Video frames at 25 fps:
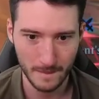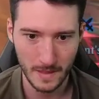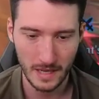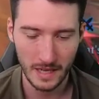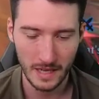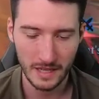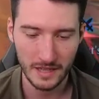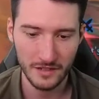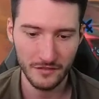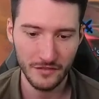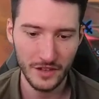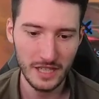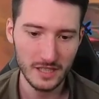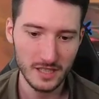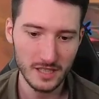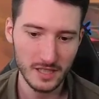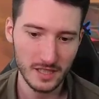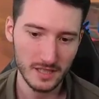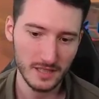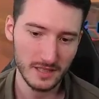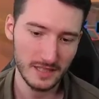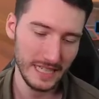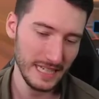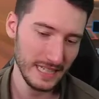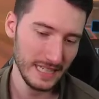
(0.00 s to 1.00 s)
The thing is,
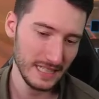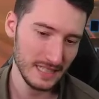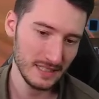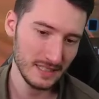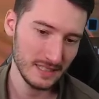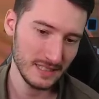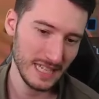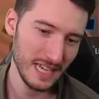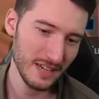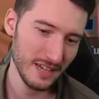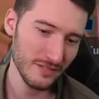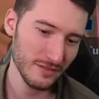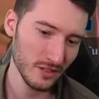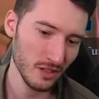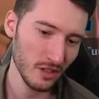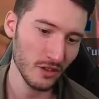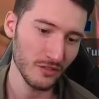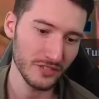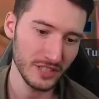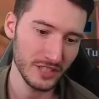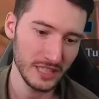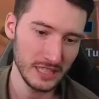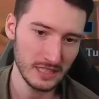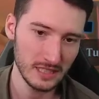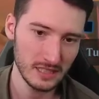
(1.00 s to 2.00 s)
they have a lot
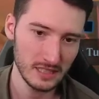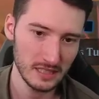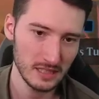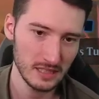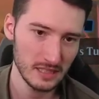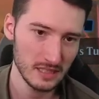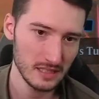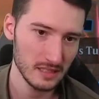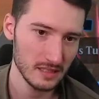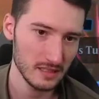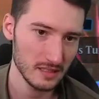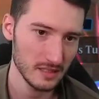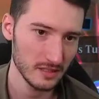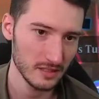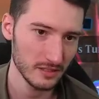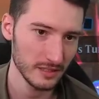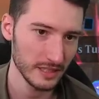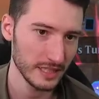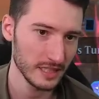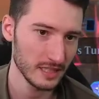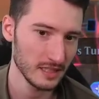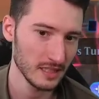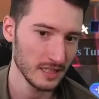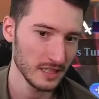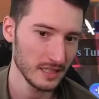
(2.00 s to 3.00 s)
of instants, so they
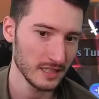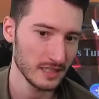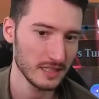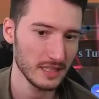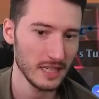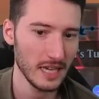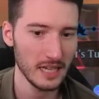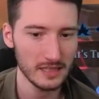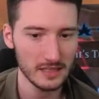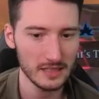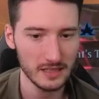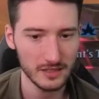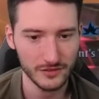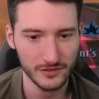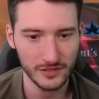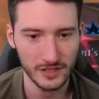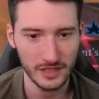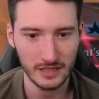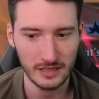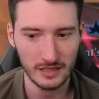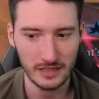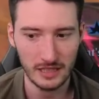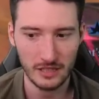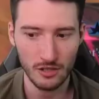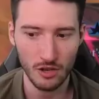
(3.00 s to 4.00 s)
can like cast a
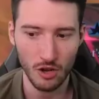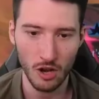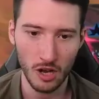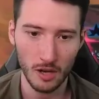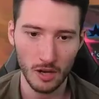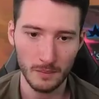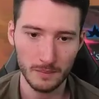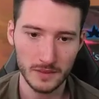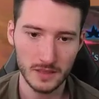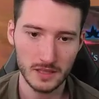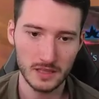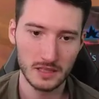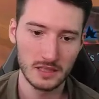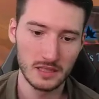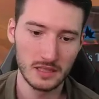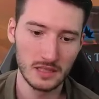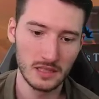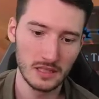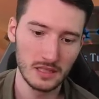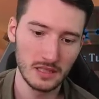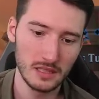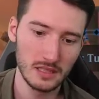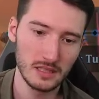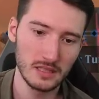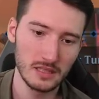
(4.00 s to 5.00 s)
thing, then opt,
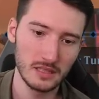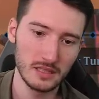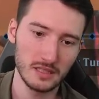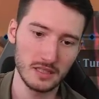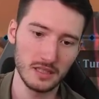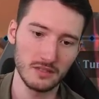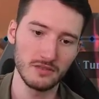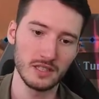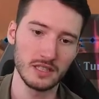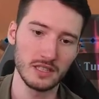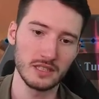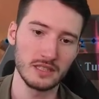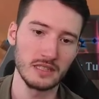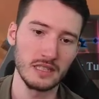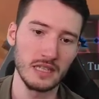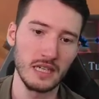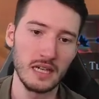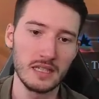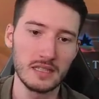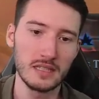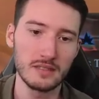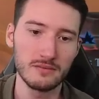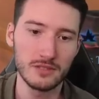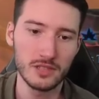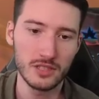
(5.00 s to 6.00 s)
stuff like
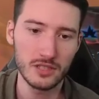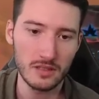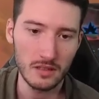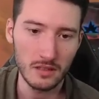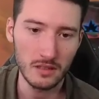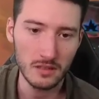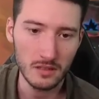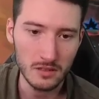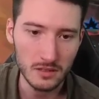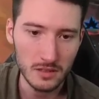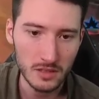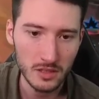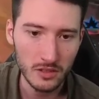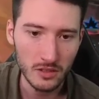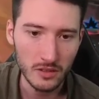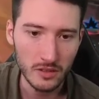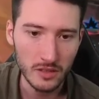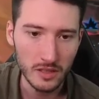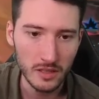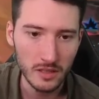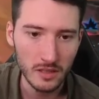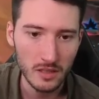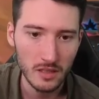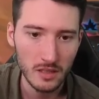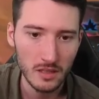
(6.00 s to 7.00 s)
that, which is a little
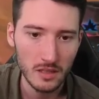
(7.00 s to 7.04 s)
annoying.